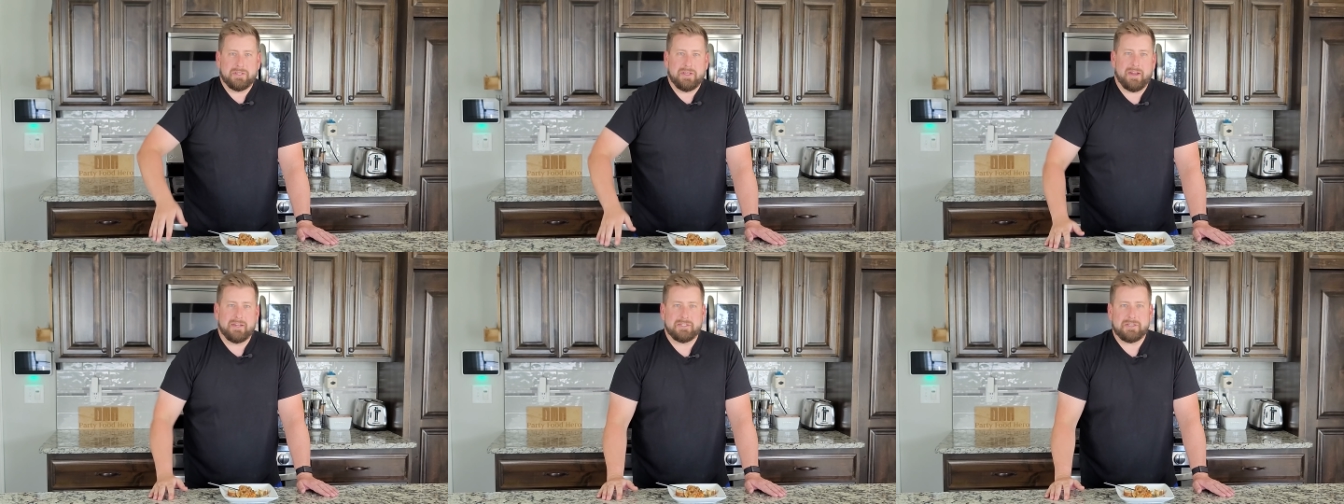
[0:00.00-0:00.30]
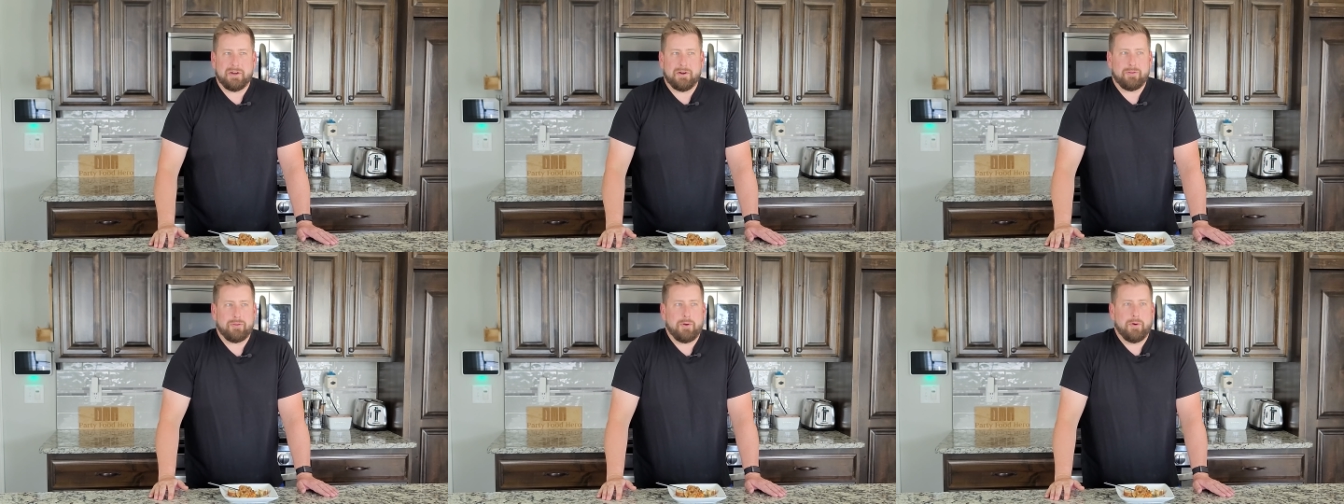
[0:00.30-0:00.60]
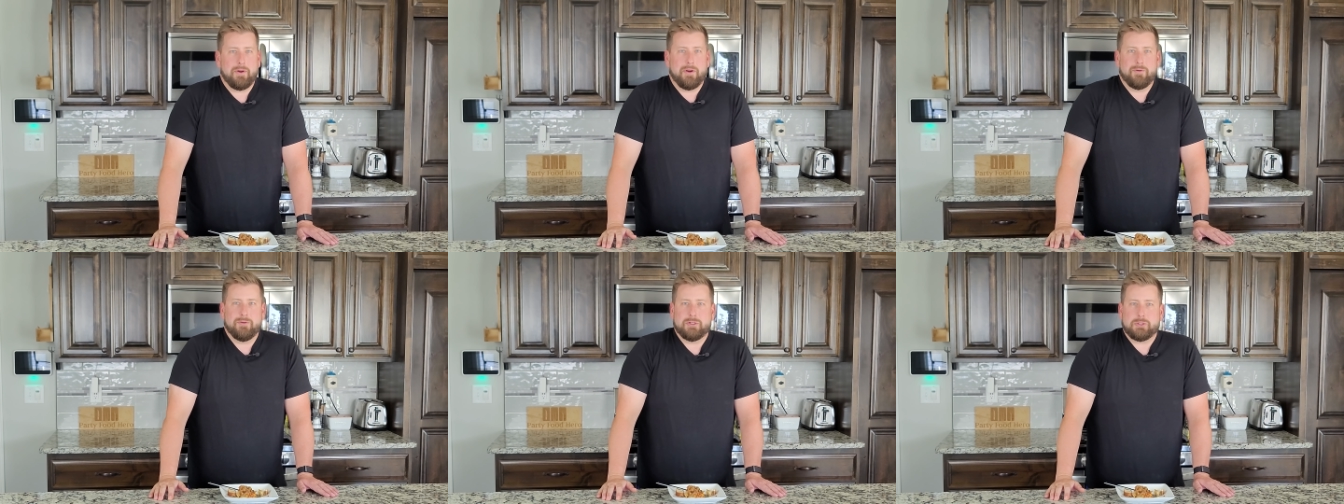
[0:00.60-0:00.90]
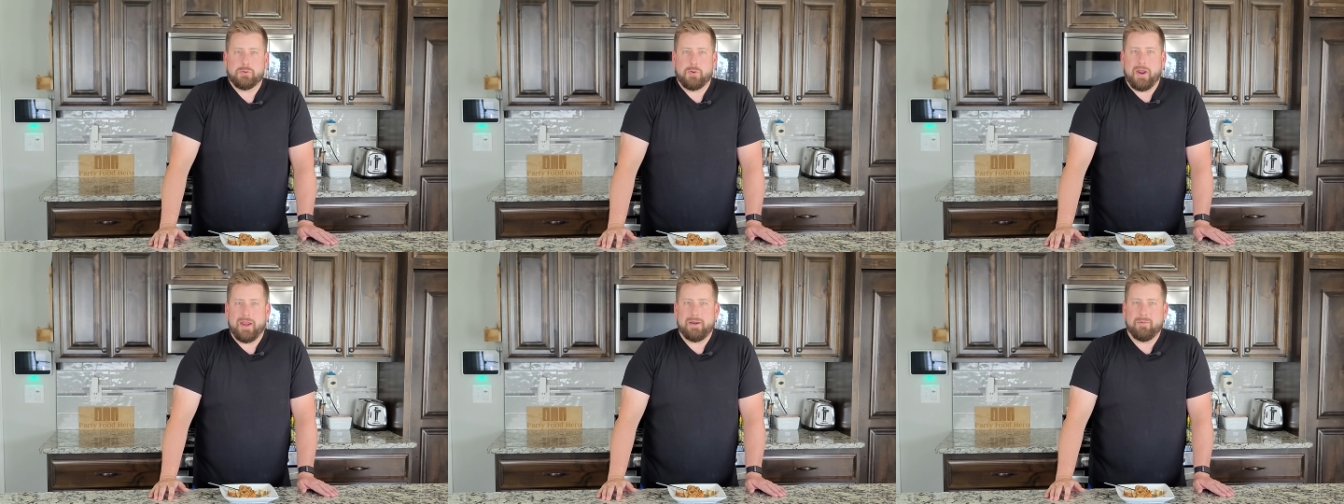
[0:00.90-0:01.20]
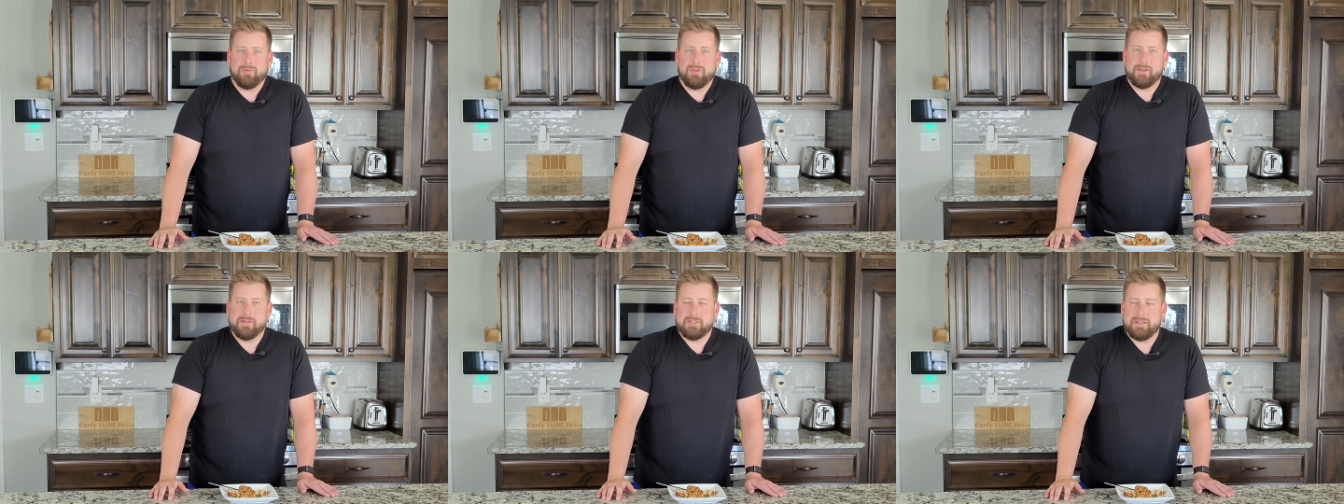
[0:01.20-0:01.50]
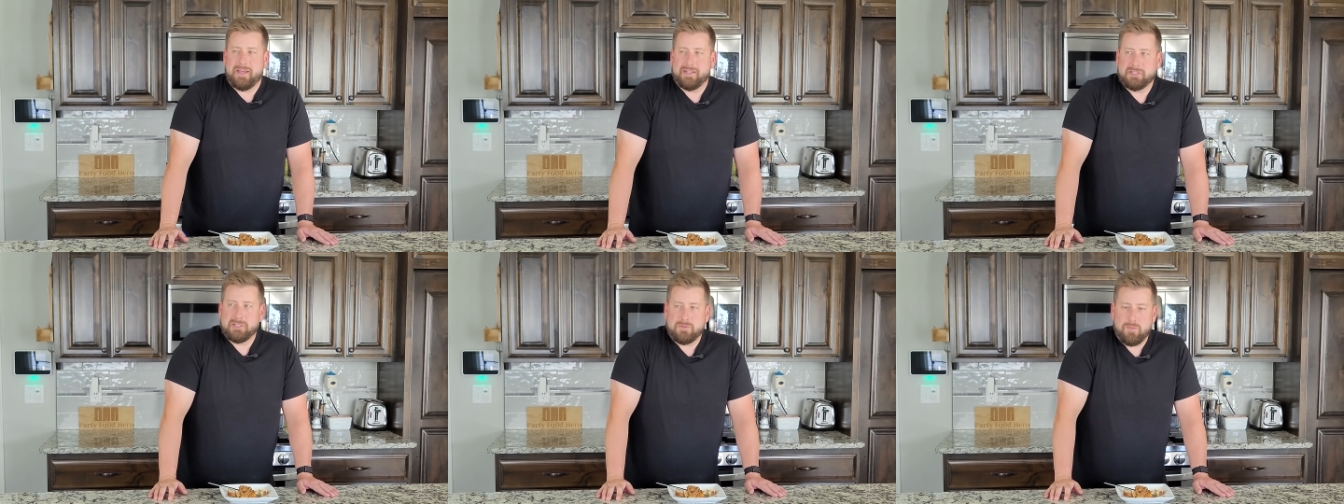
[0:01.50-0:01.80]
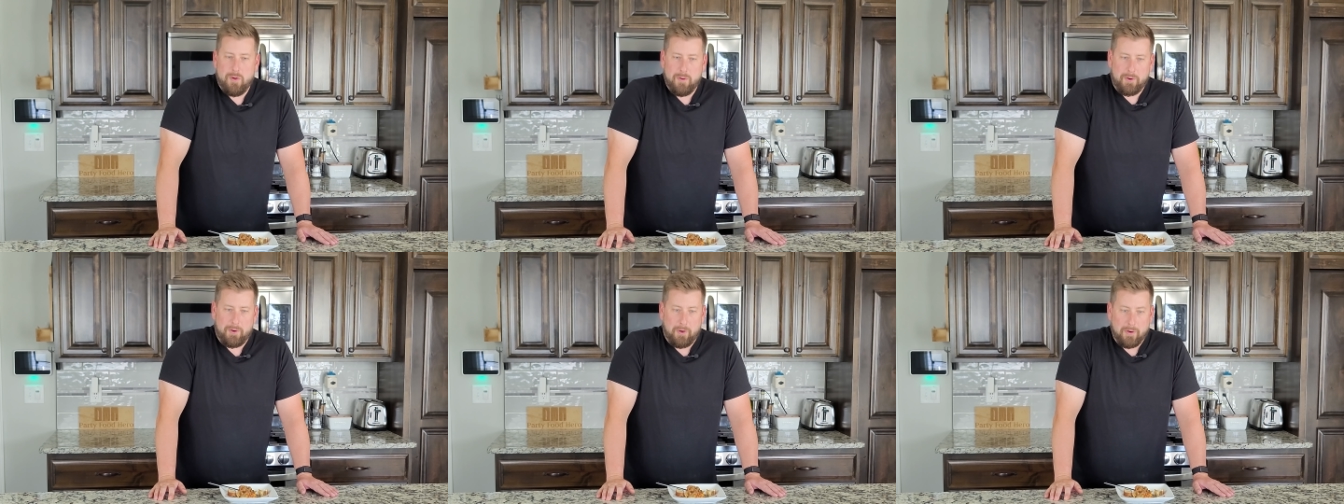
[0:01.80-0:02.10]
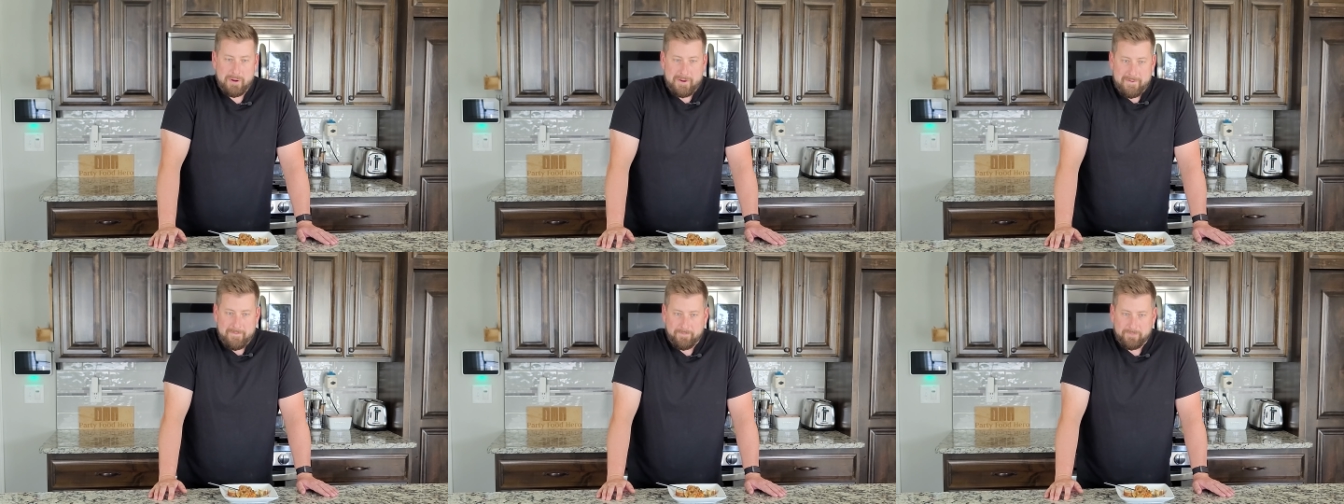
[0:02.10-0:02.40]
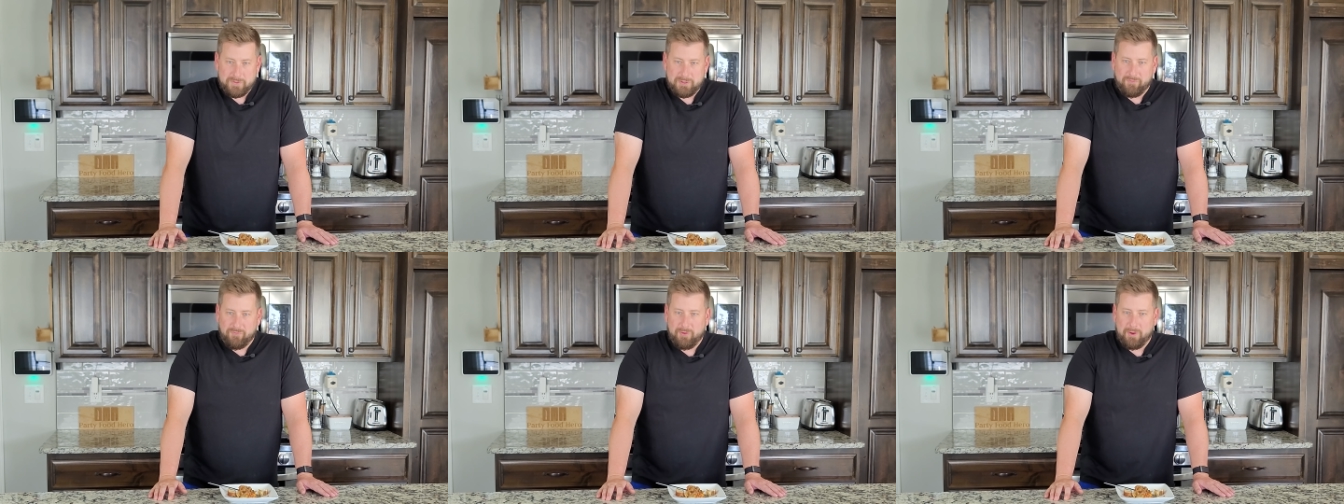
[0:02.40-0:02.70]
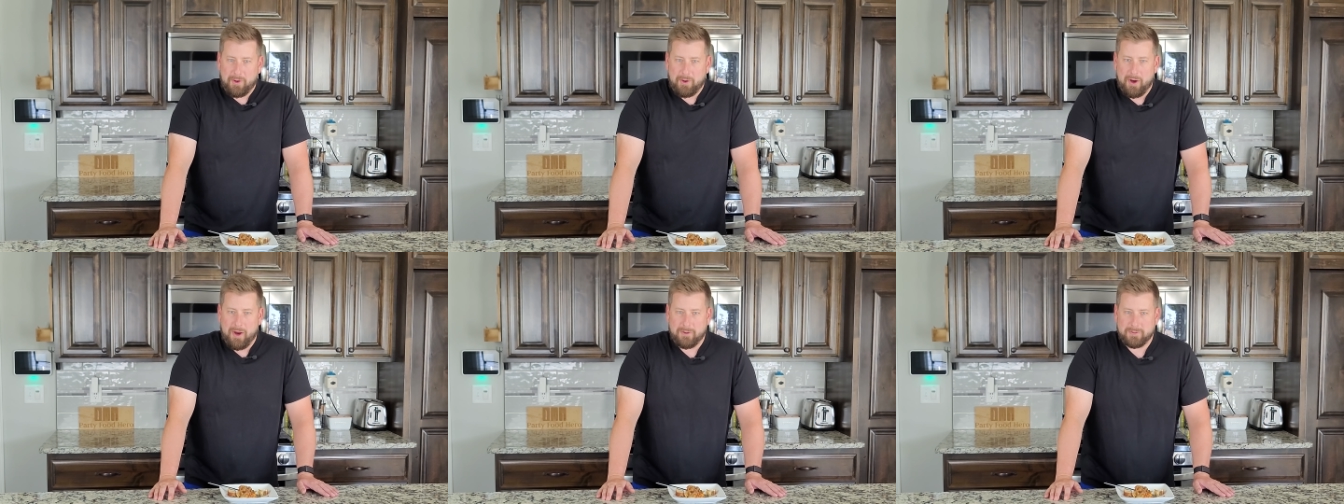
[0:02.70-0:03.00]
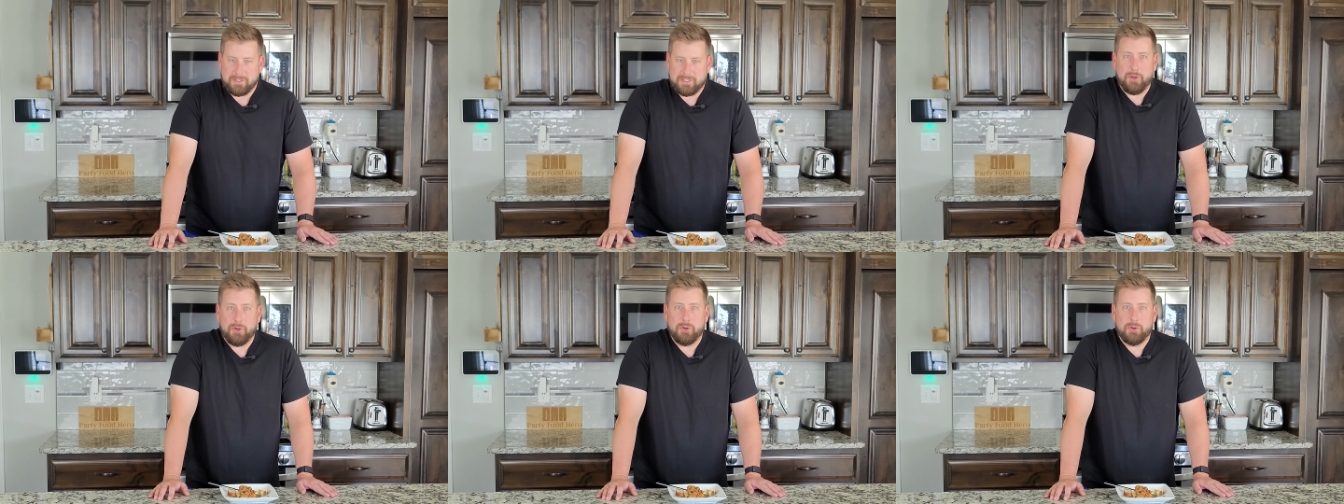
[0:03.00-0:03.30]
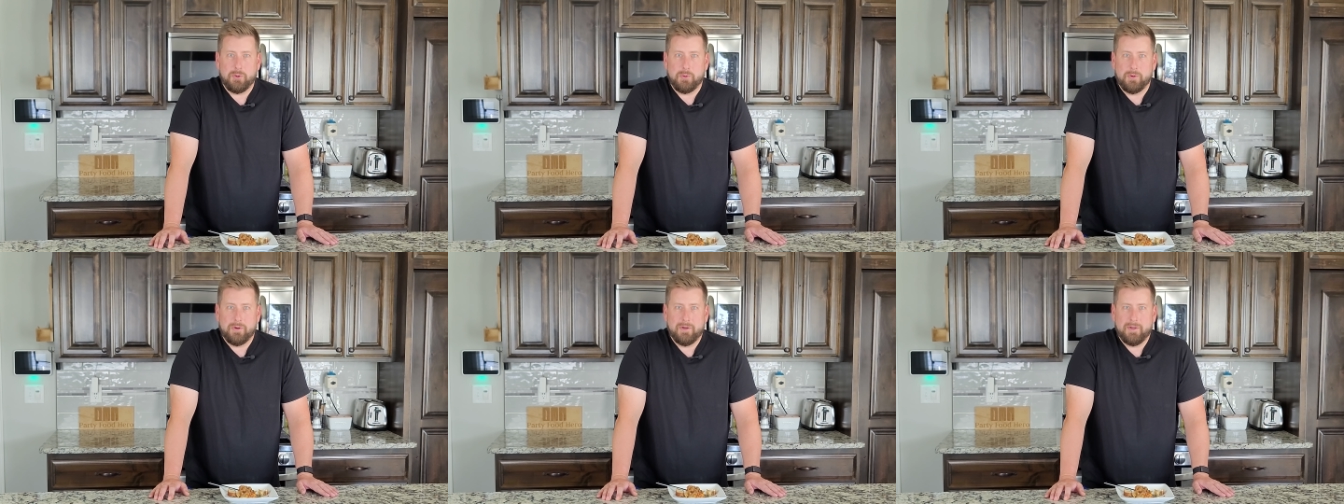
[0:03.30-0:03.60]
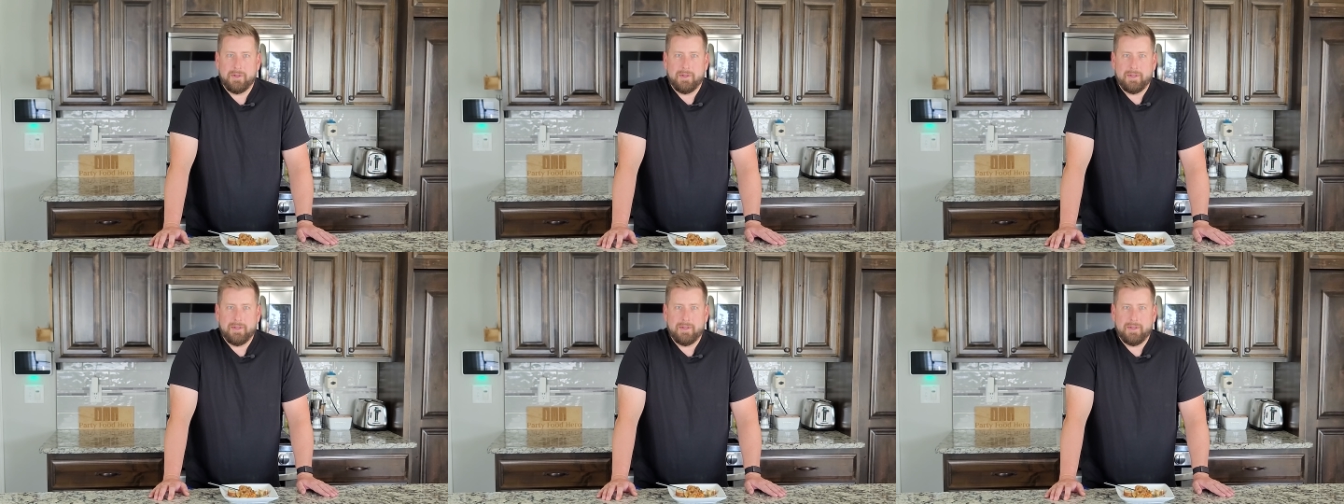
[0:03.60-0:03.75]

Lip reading: You gotta start throwing in just random things in that smoker to figure out new